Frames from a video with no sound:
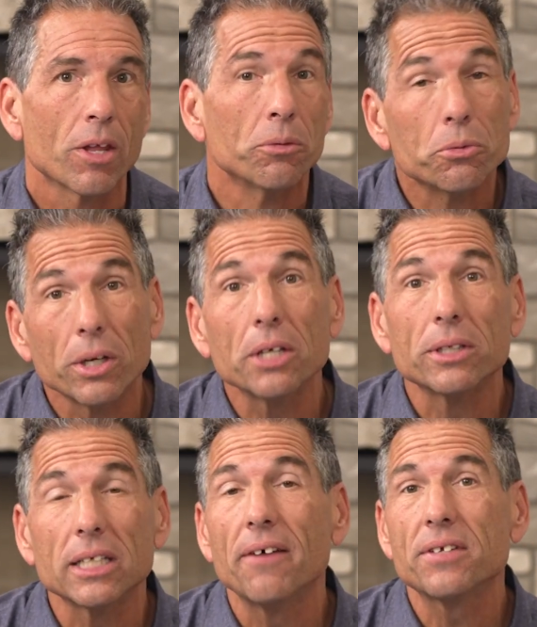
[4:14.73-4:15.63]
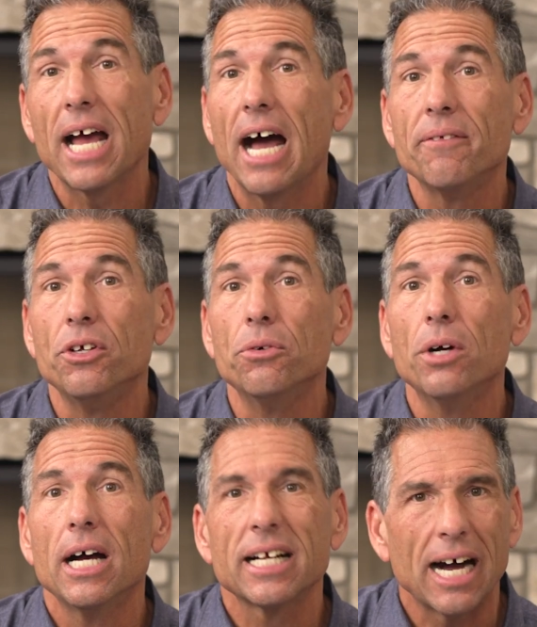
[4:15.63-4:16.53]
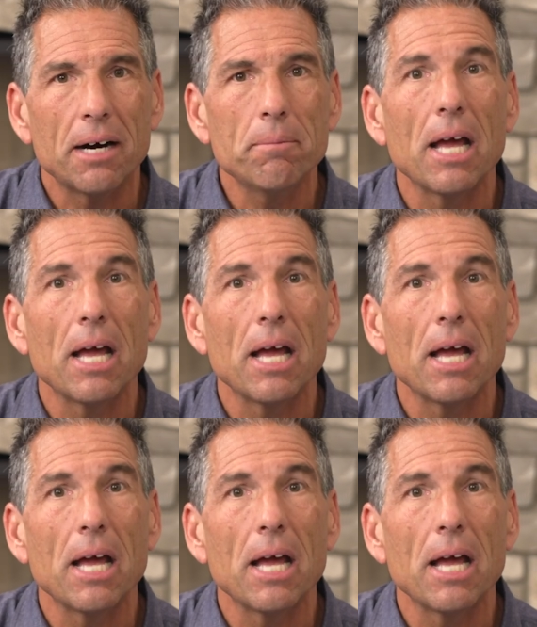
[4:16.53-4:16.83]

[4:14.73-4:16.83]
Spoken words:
We really would love to have you come